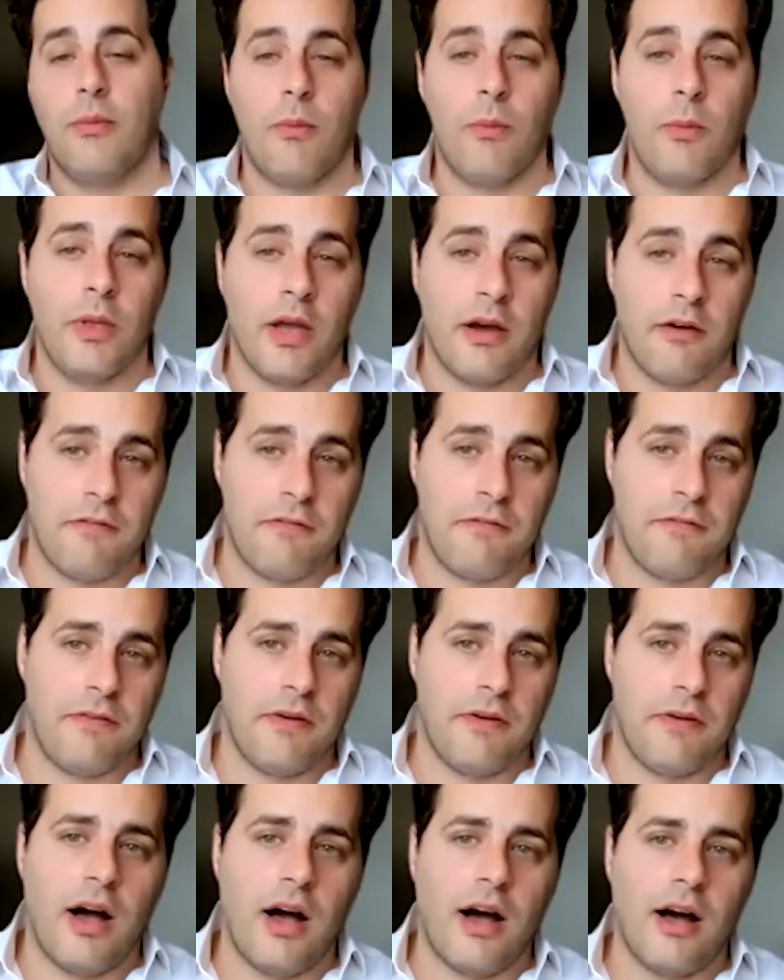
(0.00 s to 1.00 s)
We are
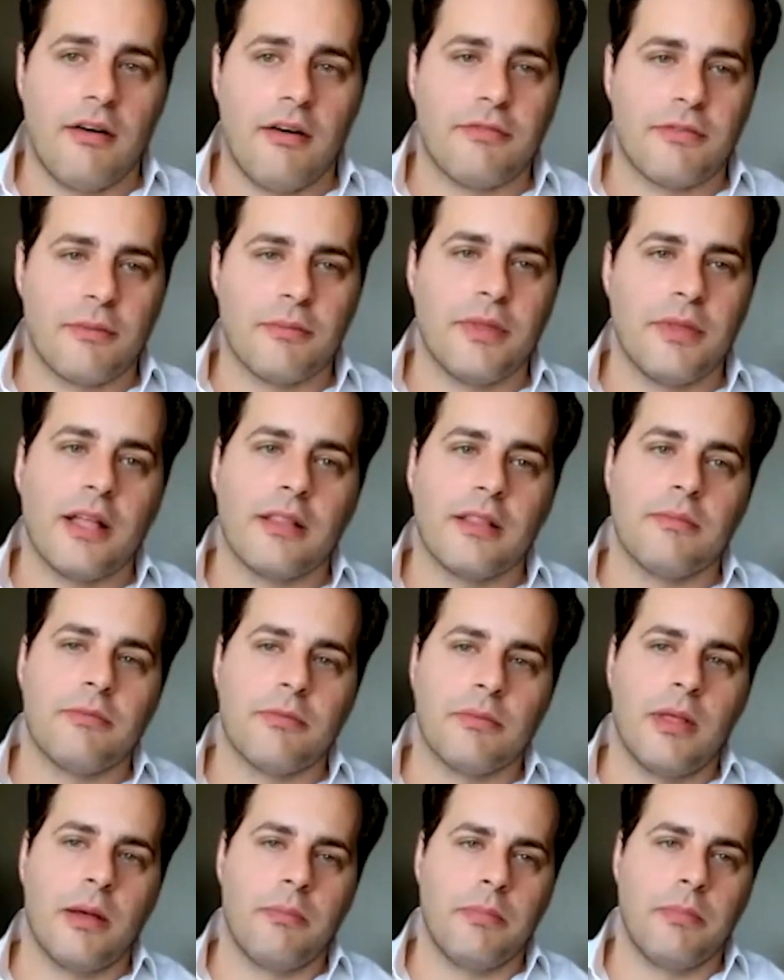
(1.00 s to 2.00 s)
far from that
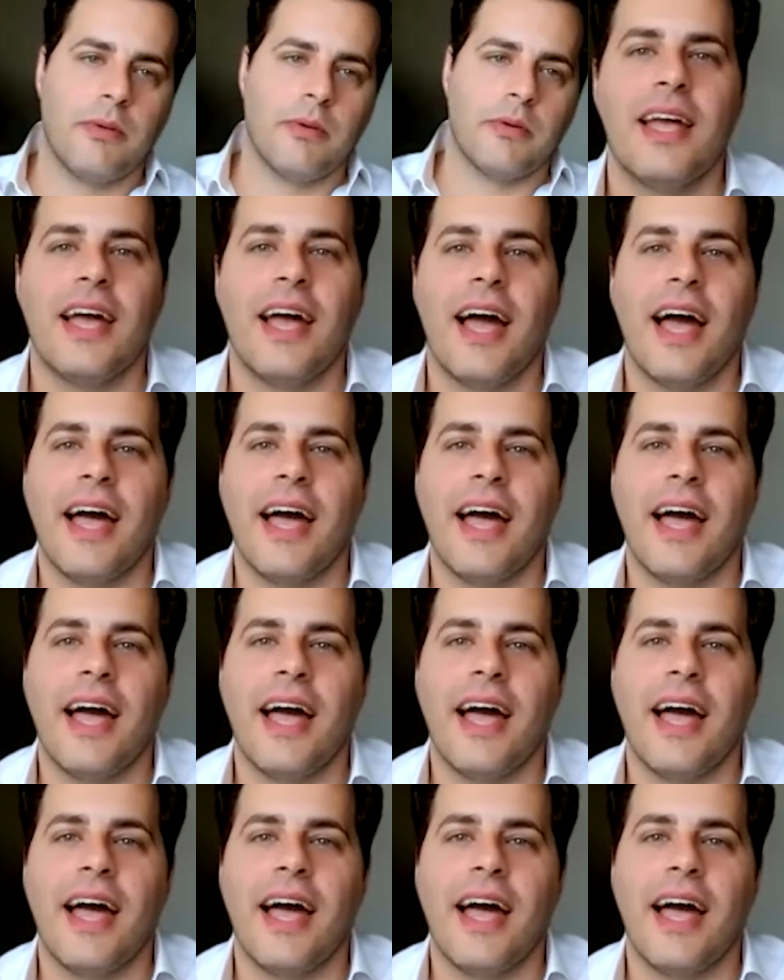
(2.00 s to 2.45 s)
from that period.